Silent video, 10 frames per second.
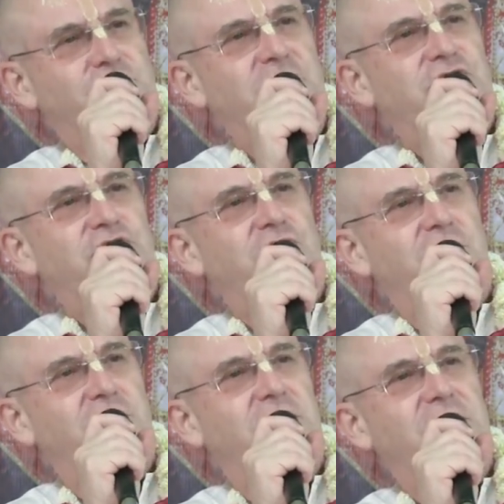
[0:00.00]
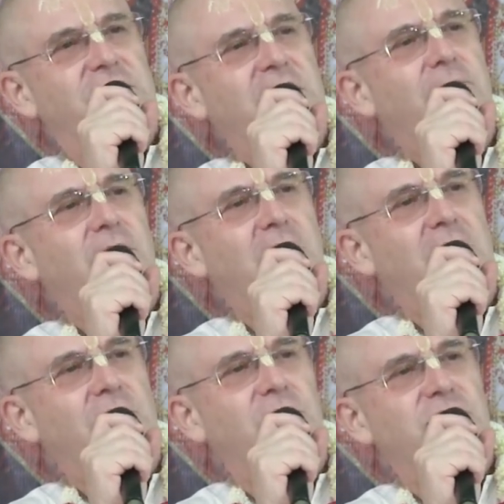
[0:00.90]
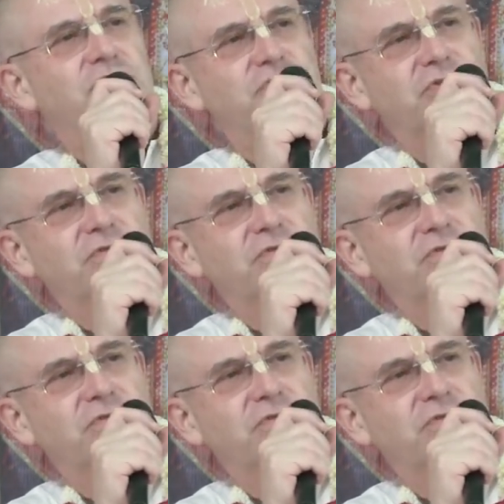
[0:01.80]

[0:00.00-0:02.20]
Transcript: preacher in a Tamil language